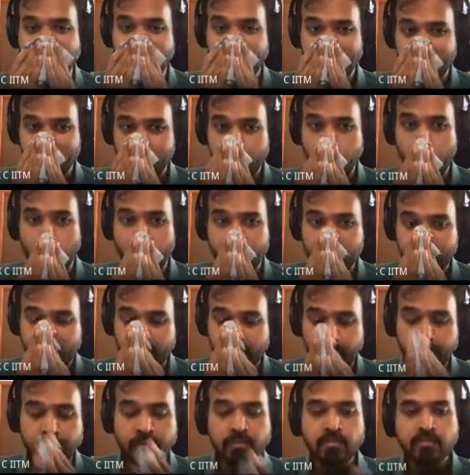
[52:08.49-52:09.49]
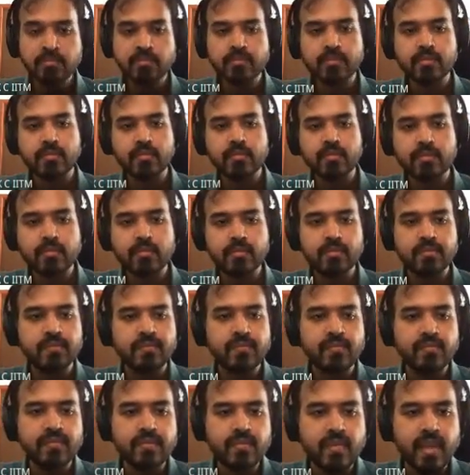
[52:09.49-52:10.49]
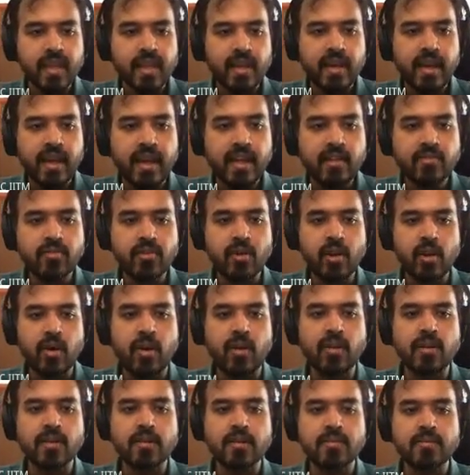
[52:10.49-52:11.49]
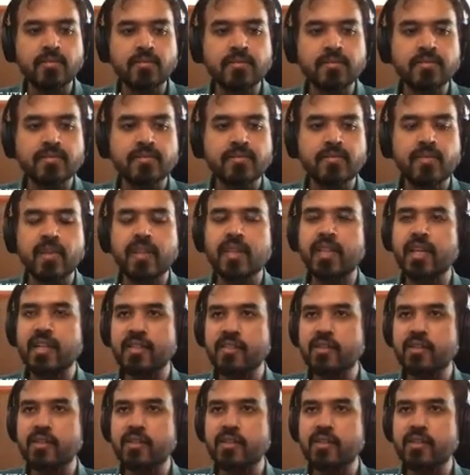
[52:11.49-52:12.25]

this lecture, right? So the language is